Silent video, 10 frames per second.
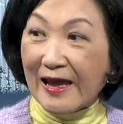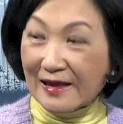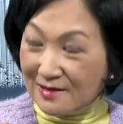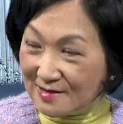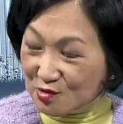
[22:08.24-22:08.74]

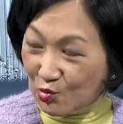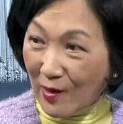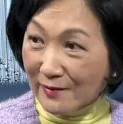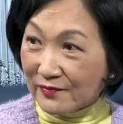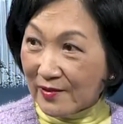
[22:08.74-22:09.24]
at least
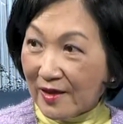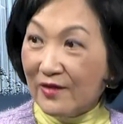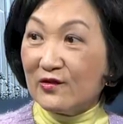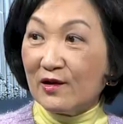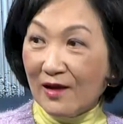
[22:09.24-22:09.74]
one.
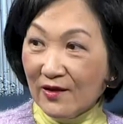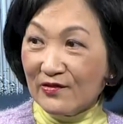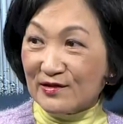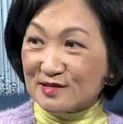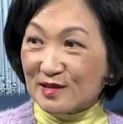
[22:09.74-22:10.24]
And there are
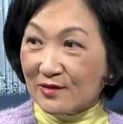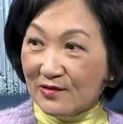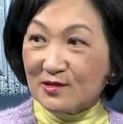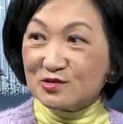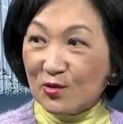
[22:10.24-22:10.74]
others.
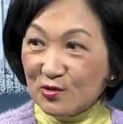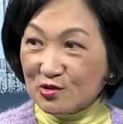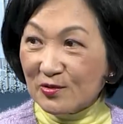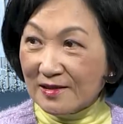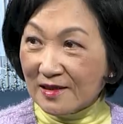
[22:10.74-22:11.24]
There's
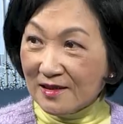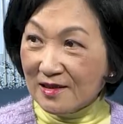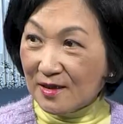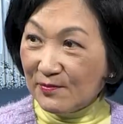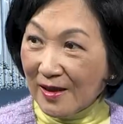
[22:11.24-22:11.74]
also an
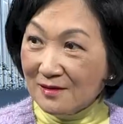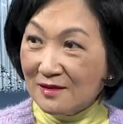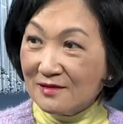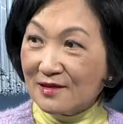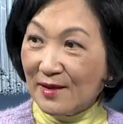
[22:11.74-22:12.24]

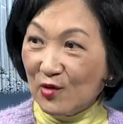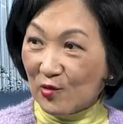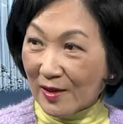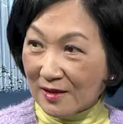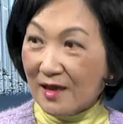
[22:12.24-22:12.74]
independent
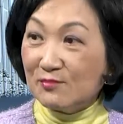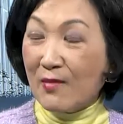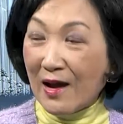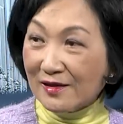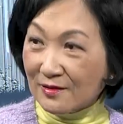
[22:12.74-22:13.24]
Democrat in
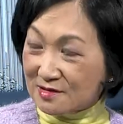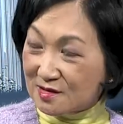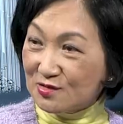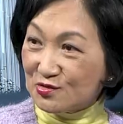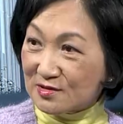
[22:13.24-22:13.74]
my
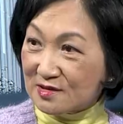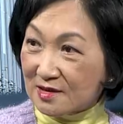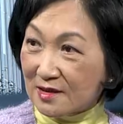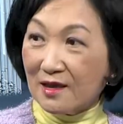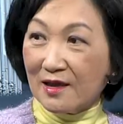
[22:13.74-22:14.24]

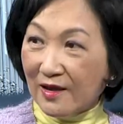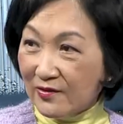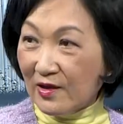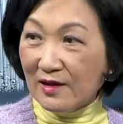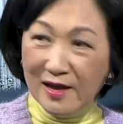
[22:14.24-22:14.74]
constituency.
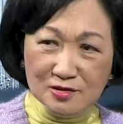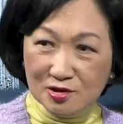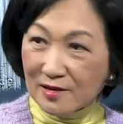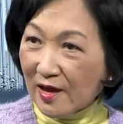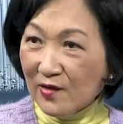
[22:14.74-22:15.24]
And there are
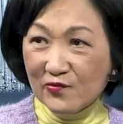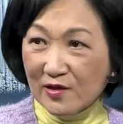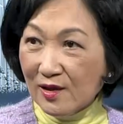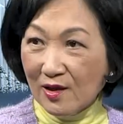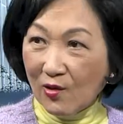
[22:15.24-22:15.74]

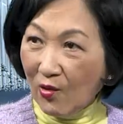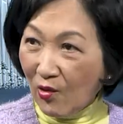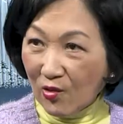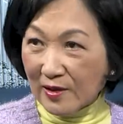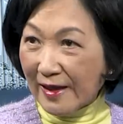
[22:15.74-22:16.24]
actually
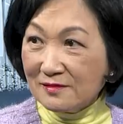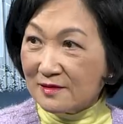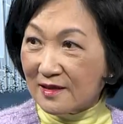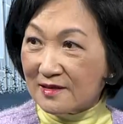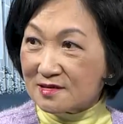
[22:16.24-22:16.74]
all
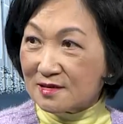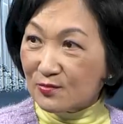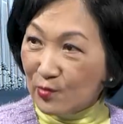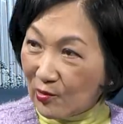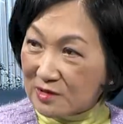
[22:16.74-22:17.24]
candidates,
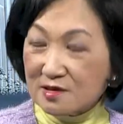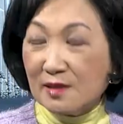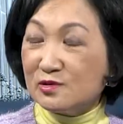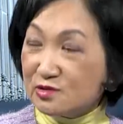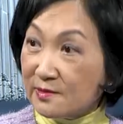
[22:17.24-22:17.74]

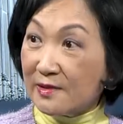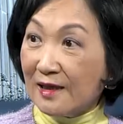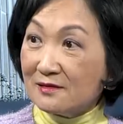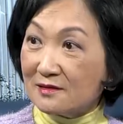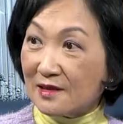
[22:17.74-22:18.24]
pro-establishment
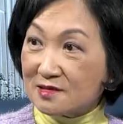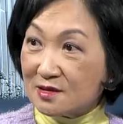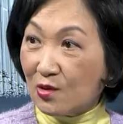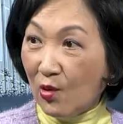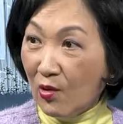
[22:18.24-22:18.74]
candidates
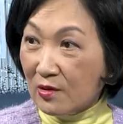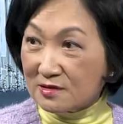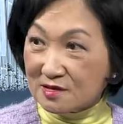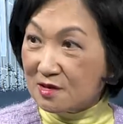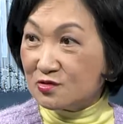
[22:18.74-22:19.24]
in all
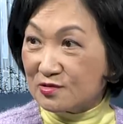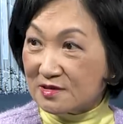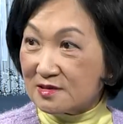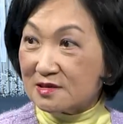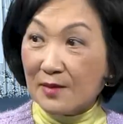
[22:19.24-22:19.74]

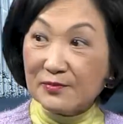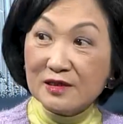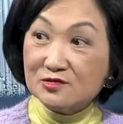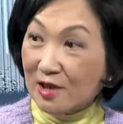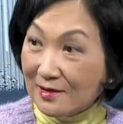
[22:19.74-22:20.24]
constituencies are
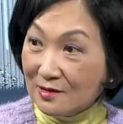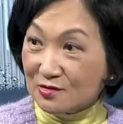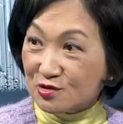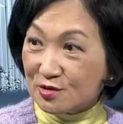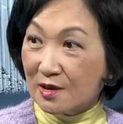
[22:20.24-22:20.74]
being
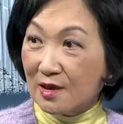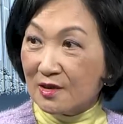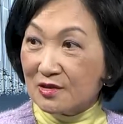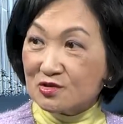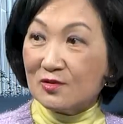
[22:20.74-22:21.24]
challenged.
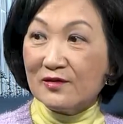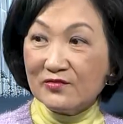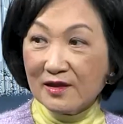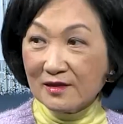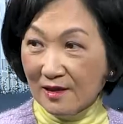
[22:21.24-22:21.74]
So I
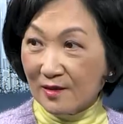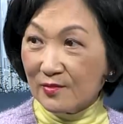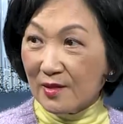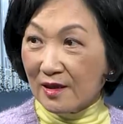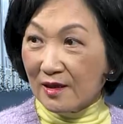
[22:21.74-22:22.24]
think
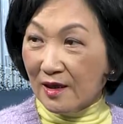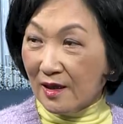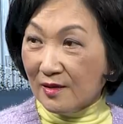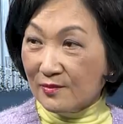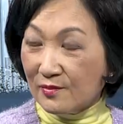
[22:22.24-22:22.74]

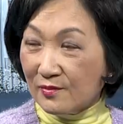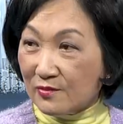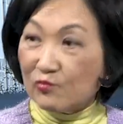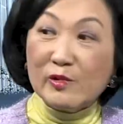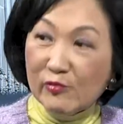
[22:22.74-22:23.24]

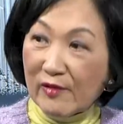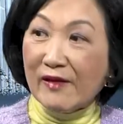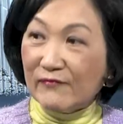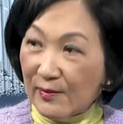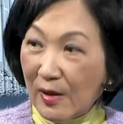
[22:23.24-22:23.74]
we will
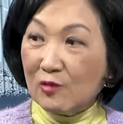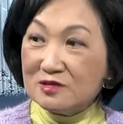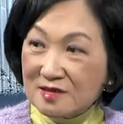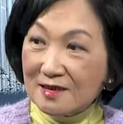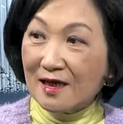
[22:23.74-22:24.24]
have a
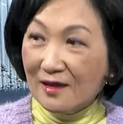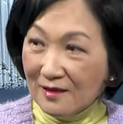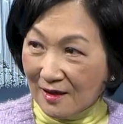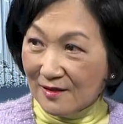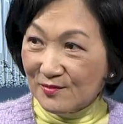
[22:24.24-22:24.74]
multicolor.